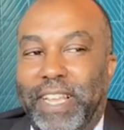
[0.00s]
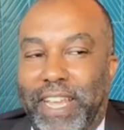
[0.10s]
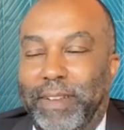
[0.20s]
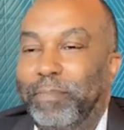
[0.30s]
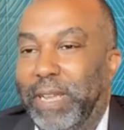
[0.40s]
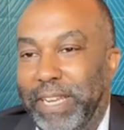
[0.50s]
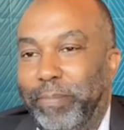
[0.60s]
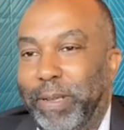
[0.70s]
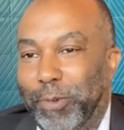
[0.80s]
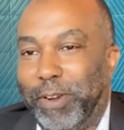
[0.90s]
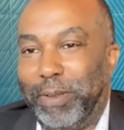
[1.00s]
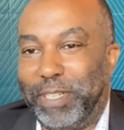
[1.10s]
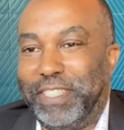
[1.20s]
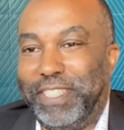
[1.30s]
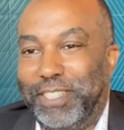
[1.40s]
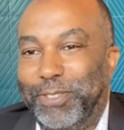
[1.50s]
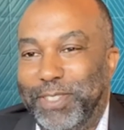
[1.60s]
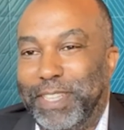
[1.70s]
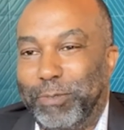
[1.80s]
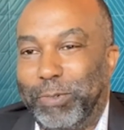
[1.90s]
And many people were able to
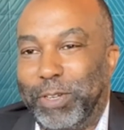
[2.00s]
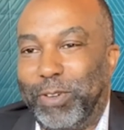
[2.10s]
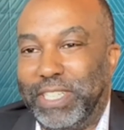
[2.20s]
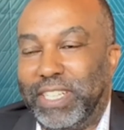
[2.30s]
deduce that we were going to